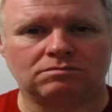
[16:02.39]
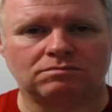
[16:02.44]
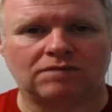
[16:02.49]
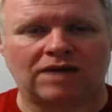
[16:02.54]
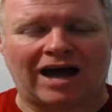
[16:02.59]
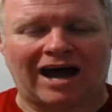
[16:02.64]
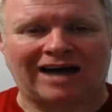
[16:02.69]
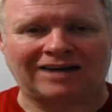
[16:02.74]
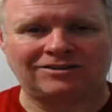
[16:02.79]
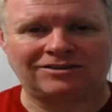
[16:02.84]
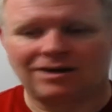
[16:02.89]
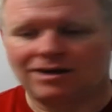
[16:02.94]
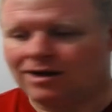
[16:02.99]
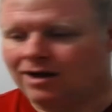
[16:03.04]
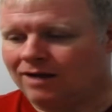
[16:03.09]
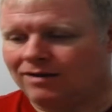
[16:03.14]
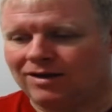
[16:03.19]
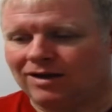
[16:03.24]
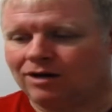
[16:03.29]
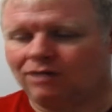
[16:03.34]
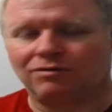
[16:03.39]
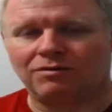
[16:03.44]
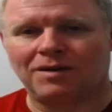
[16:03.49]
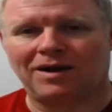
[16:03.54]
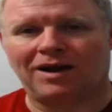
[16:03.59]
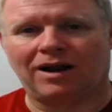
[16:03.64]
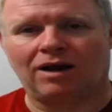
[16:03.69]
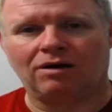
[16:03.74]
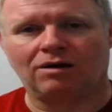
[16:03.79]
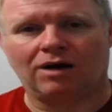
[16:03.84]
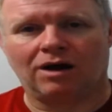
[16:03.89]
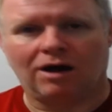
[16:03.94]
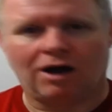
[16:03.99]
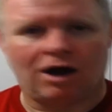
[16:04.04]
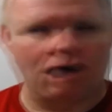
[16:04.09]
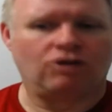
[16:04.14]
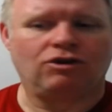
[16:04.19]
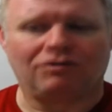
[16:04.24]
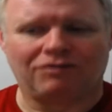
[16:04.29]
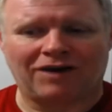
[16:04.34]
ad, and then another bit longer,
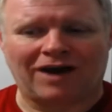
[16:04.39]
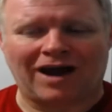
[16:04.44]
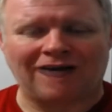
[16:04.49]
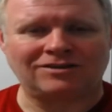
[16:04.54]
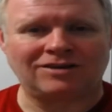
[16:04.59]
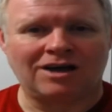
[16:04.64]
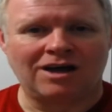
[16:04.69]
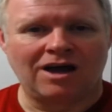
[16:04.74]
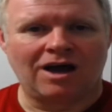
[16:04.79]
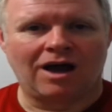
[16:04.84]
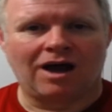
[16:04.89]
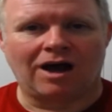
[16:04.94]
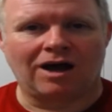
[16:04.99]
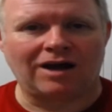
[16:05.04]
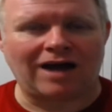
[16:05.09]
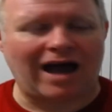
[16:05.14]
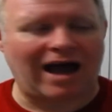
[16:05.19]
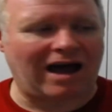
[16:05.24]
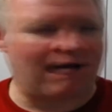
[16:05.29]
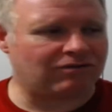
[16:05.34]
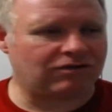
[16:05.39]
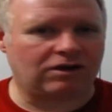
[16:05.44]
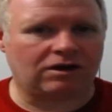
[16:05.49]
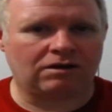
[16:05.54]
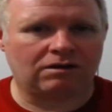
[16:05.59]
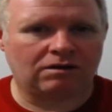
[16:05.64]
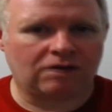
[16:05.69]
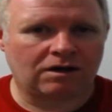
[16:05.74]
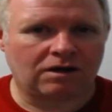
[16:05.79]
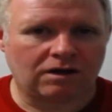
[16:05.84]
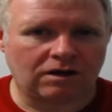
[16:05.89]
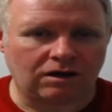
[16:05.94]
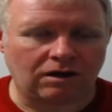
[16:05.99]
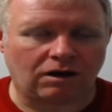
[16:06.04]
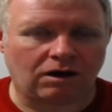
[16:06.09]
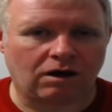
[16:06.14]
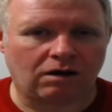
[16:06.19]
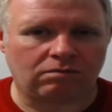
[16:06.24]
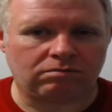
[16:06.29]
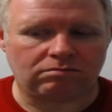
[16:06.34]
another ad. And out of a
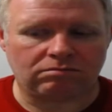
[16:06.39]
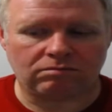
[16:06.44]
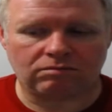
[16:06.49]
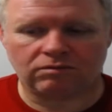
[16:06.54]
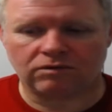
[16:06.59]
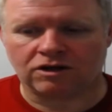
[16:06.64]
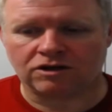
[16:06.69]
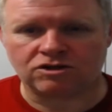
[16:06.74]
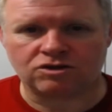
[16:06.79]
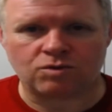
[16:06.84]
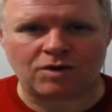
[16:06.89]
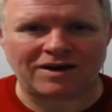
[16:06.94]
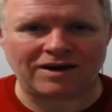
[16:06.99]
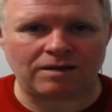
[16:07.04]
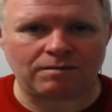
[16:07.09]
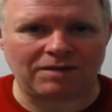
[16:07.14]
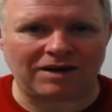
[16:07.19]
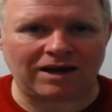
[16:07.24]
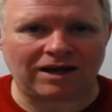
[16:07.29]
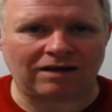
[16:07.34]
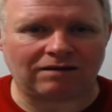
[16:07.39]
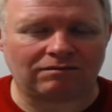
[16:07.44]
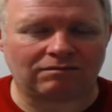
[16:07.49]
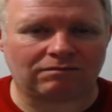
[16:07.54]
20-minute